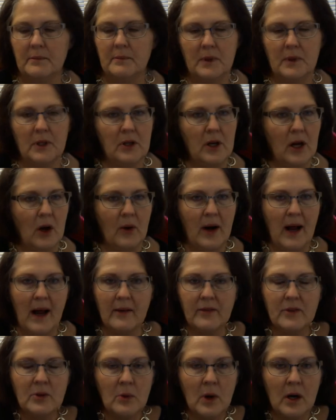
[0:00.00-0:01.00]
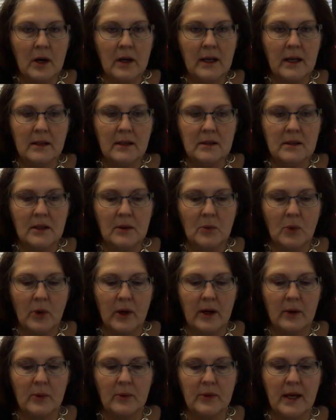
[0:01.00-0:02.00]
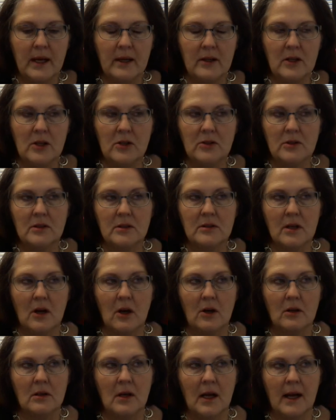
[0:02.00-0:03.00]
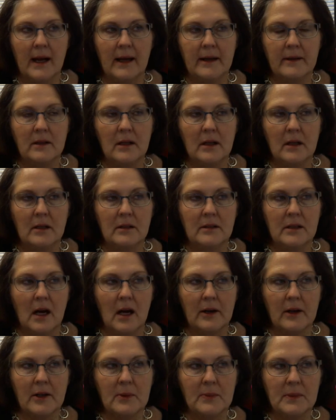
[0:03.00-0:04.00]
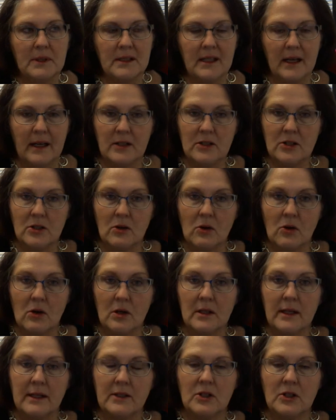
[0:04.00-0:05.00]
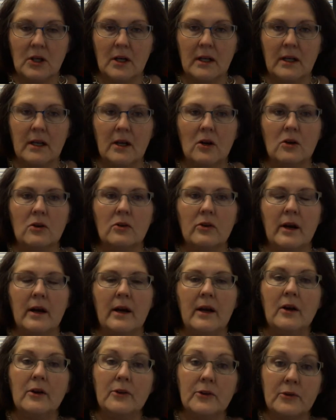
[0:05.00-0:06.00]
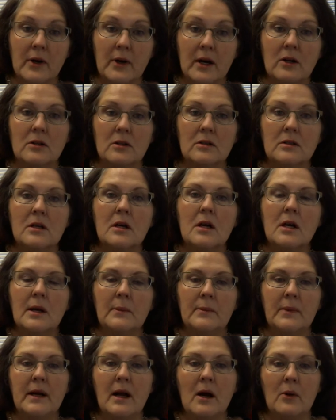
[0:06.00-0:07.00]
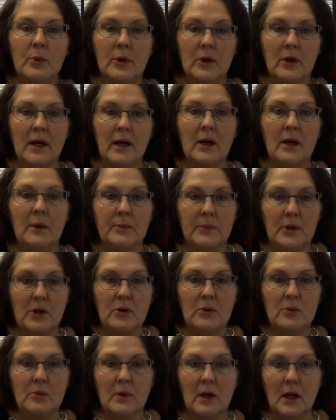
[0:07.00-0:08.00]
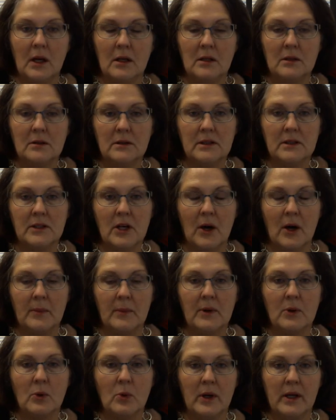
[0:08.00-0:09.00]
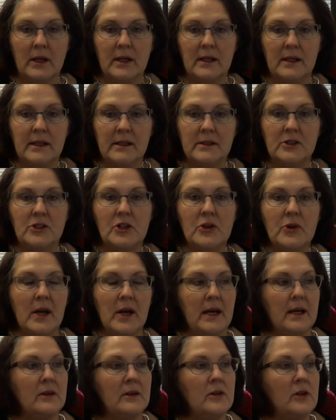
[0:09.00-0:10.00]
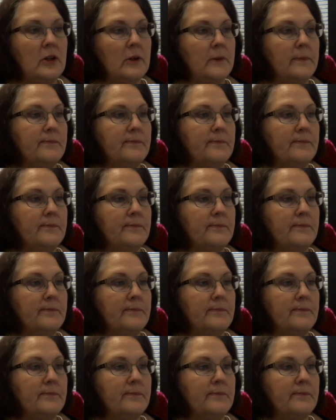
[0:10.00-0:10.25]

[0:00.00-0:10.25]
You don't have to work at somewhere that uses online documentation or electronic health record, but I will help you determine what it is you can do.